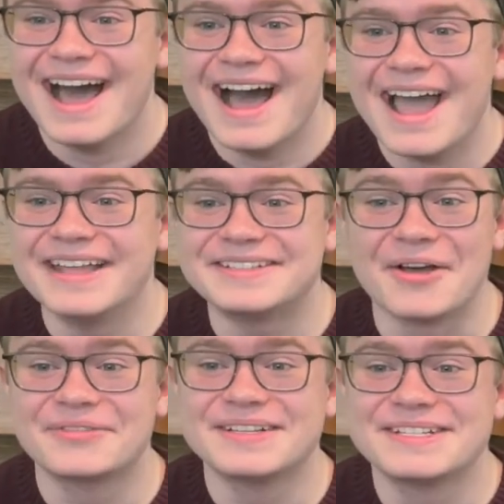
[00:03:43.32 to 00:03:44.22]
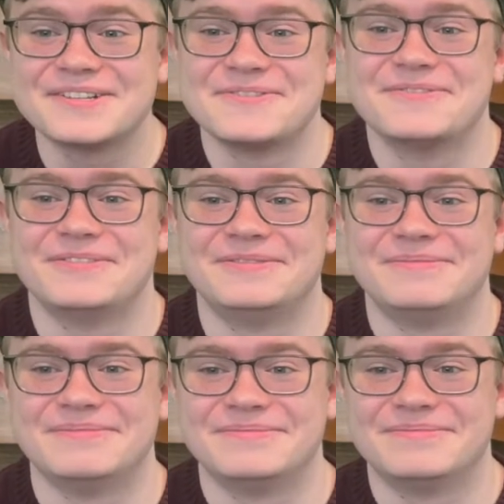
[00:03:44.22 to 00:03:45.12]
It delves into
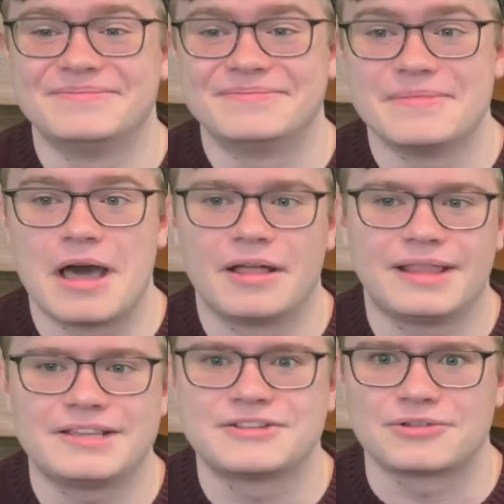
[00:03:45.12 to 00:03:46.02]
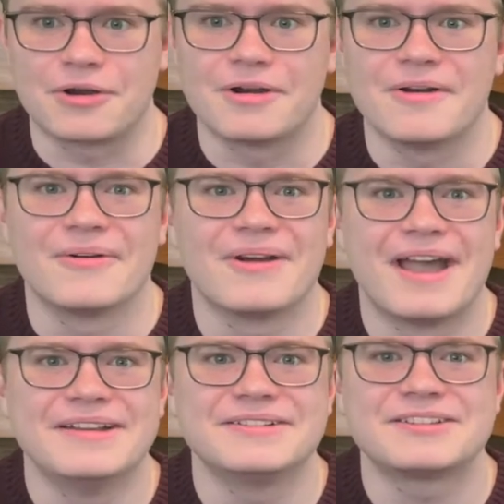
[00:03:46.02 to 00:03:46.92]
sorrow
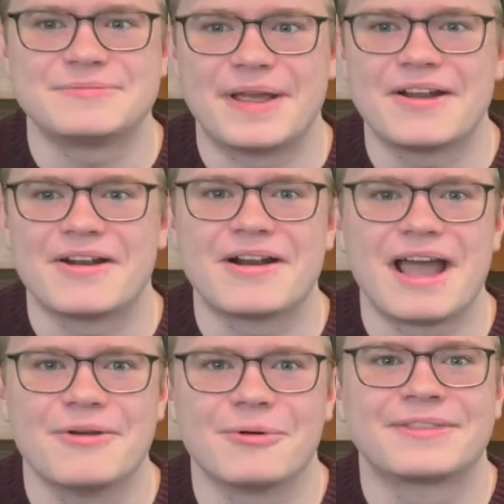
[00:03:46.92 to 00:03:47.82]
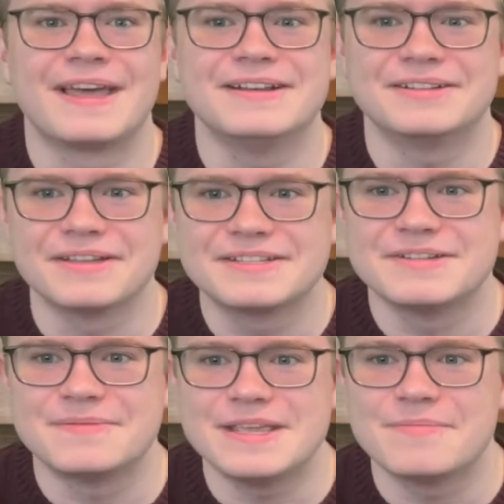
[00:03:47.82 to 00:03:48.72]
and despair and what that does to
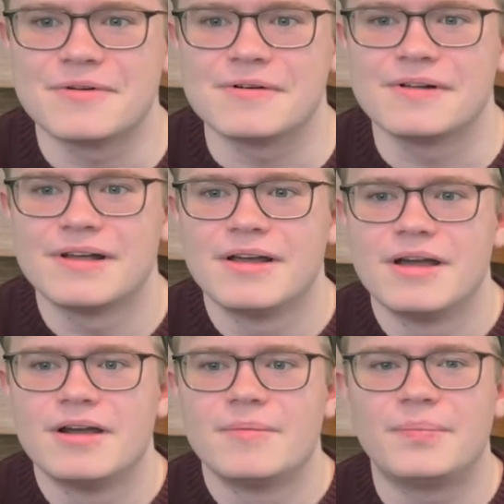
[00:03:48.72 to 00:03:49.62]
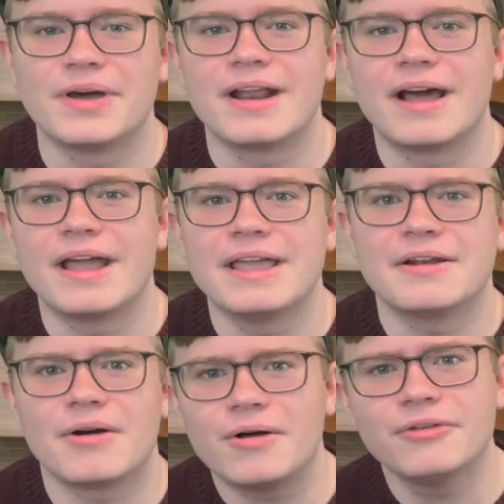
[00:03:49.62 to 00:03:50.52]
people. But
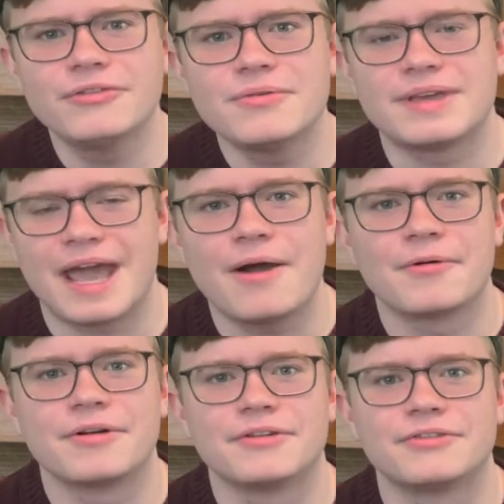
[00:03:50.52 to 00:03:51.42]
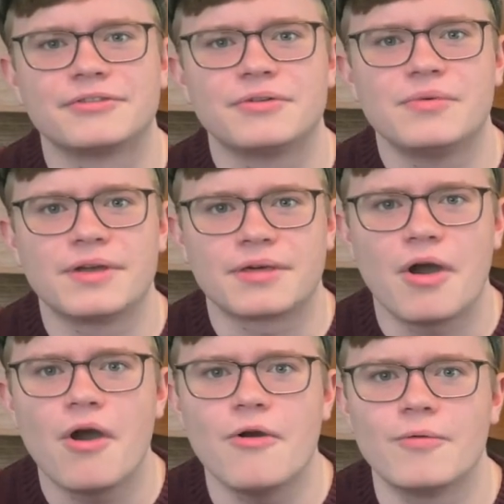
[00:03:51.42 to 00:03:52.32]
it also counters with
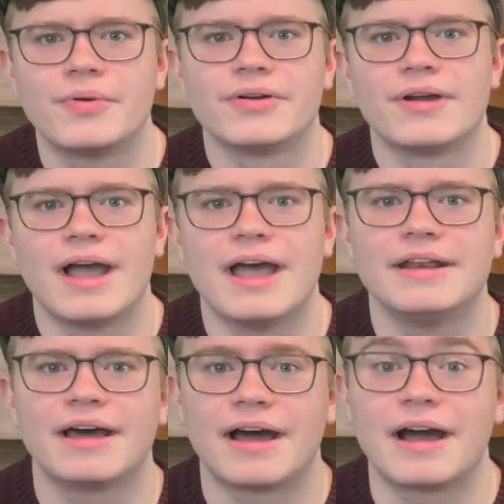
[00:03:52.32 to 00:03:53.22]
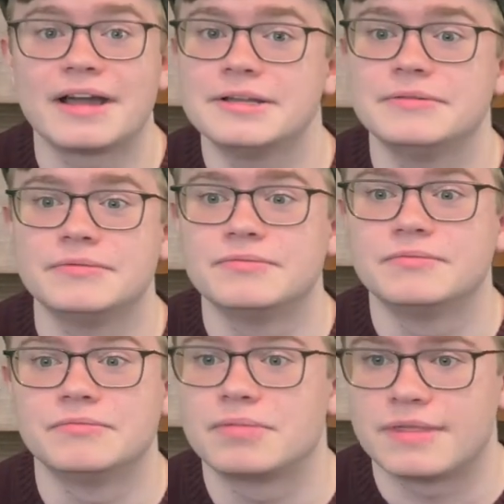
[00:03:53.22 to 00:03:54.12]
hope. And I
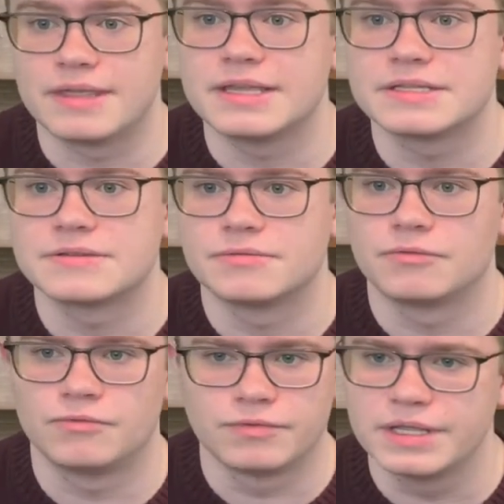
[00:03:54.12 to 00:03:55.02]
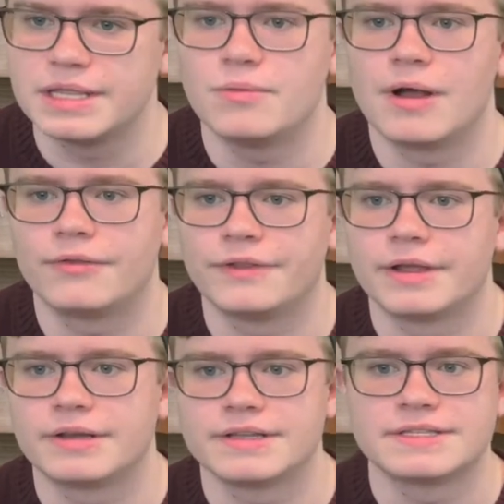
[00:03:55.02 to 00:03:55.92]
think it's really well
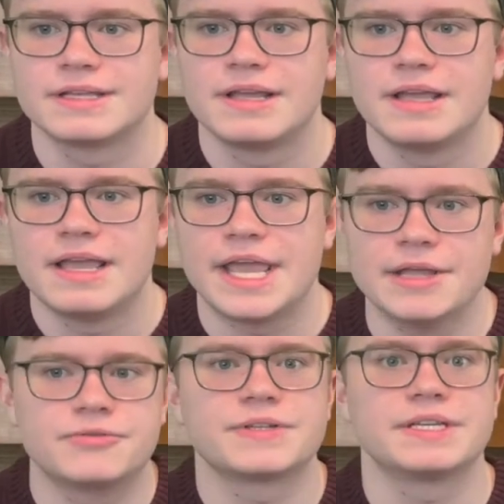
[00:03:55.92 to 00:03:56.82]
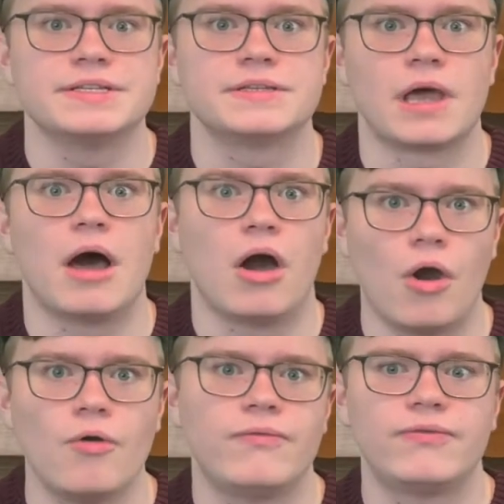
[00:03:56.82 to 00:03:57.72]
done, because Idris is a
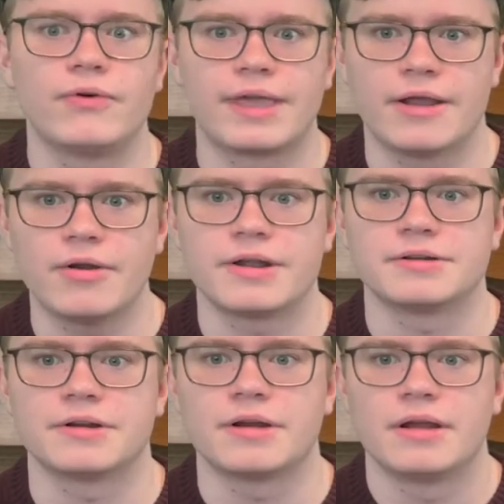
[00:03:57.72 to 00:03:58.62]
hopeful character.